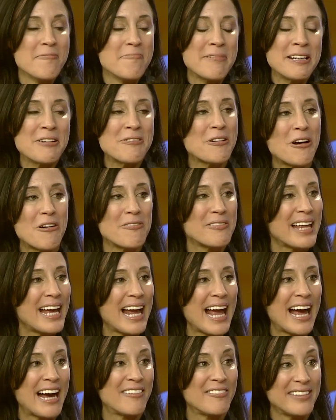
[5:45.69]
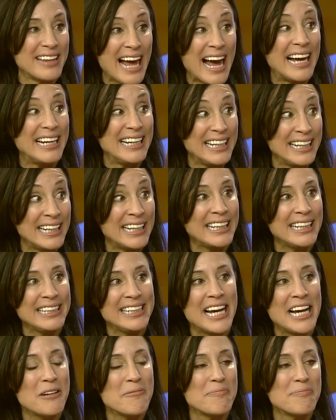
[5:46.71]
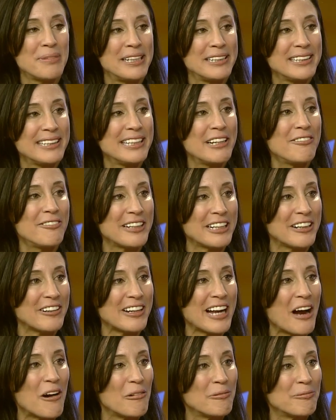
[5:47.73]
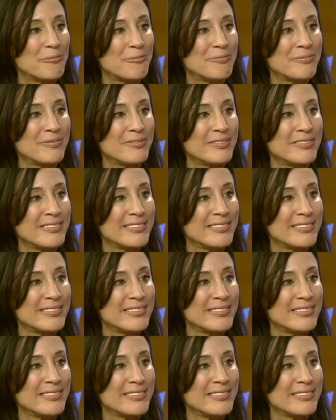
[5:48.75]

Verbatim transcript: We don't know if they have that it yet, but they'll figure what it time, out. What time?